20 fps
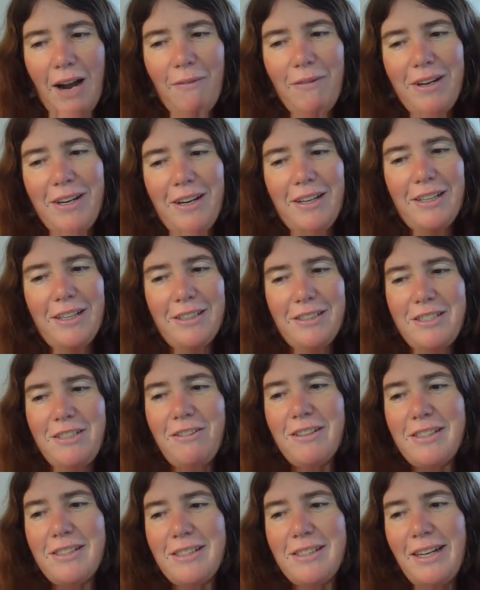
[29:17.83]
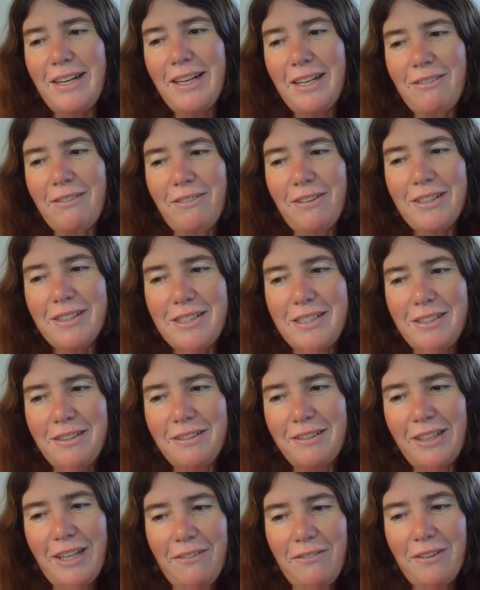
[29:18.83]
Are we going to do a Sonic one
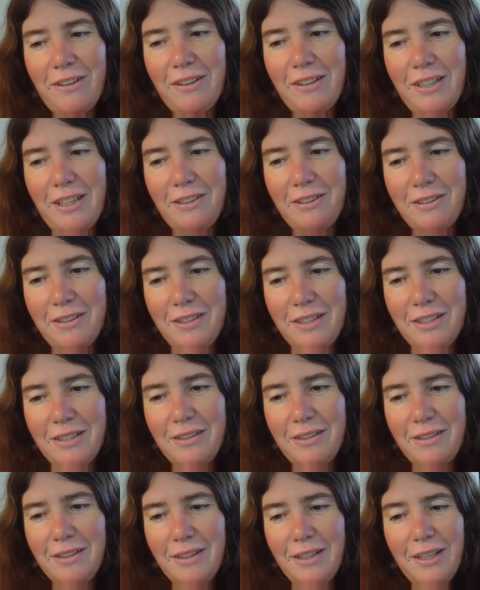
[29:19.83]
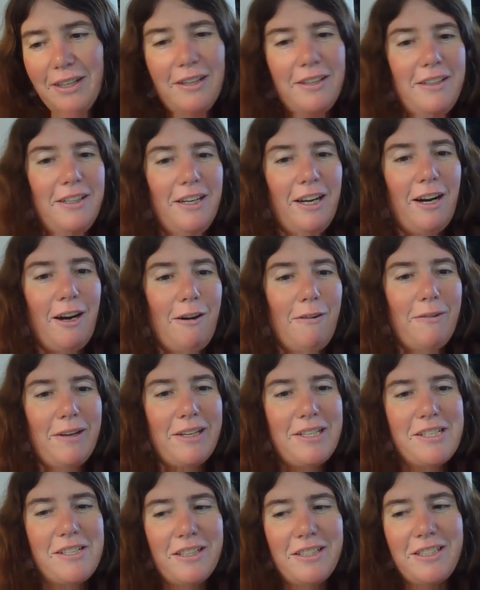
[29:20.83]
soon? Laugh out loud. No,
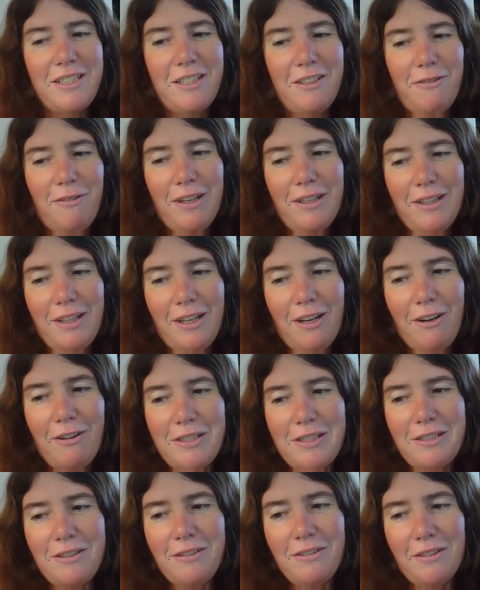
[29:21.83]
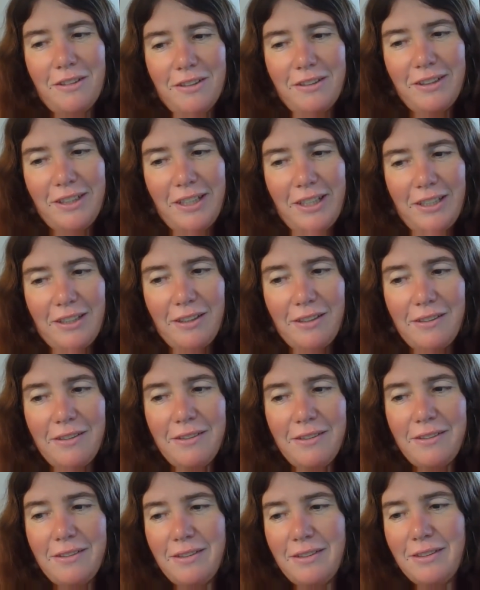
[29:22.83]
we should do one though, sooner or later.
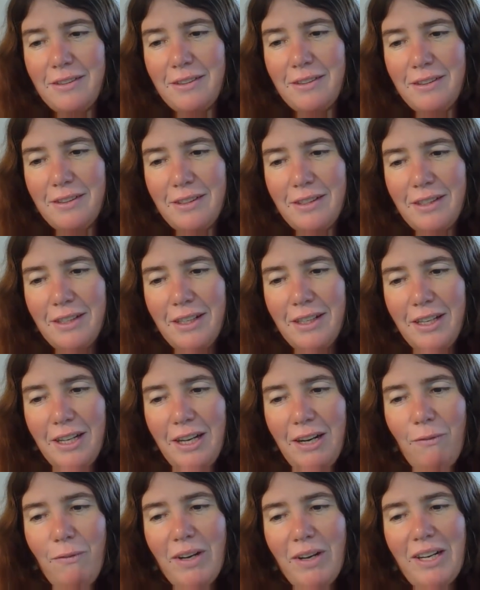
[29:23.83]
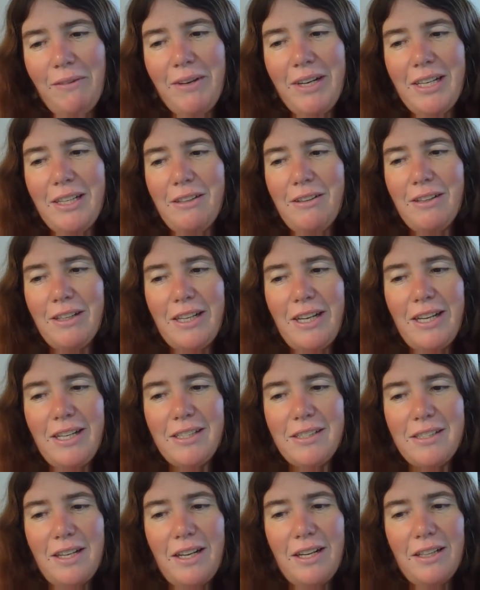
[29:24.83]
When are we gonna go to
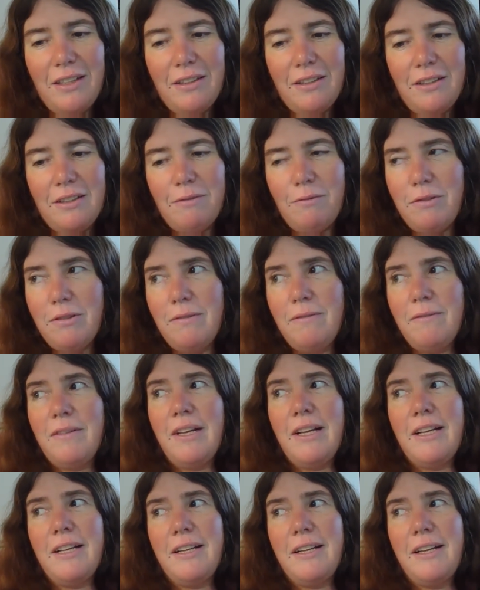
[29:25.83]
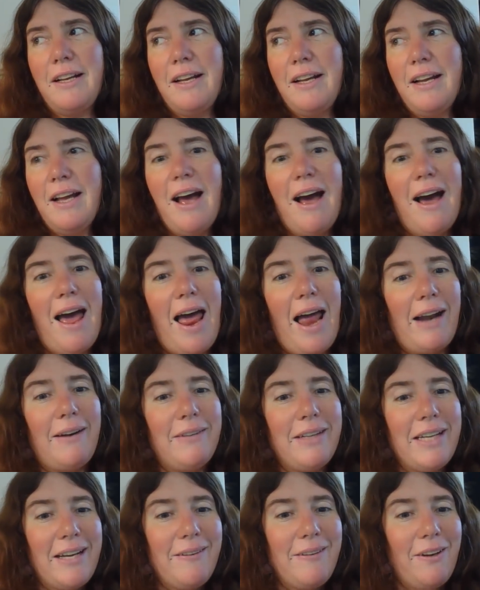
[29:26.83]
Kings Island?
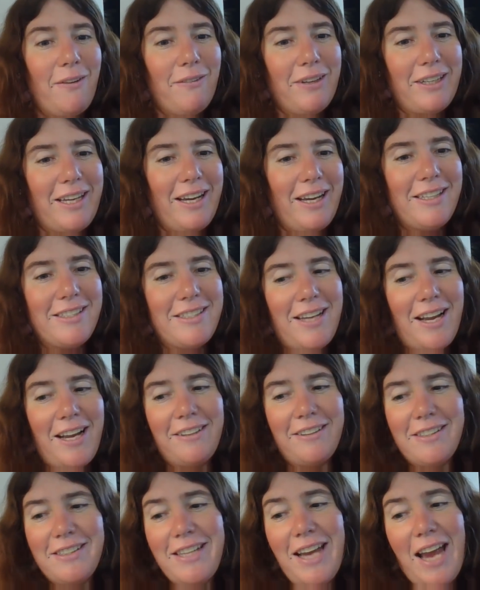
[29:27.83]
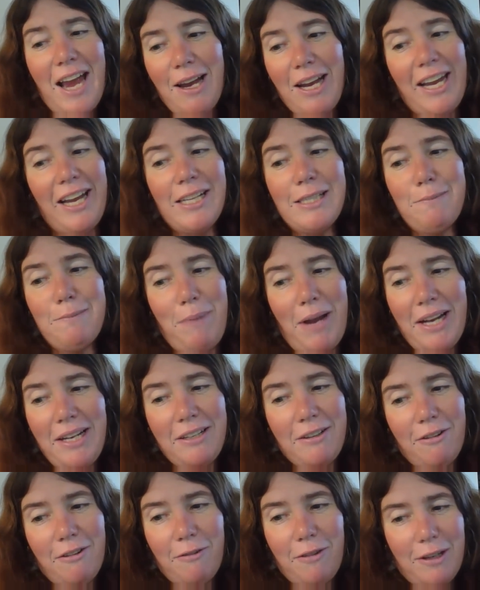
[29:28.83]
I don't even know where Kings Island's at. He's
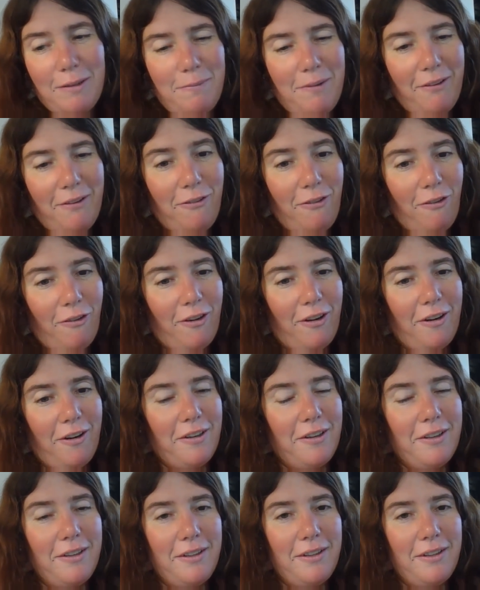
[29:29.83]
been to one before.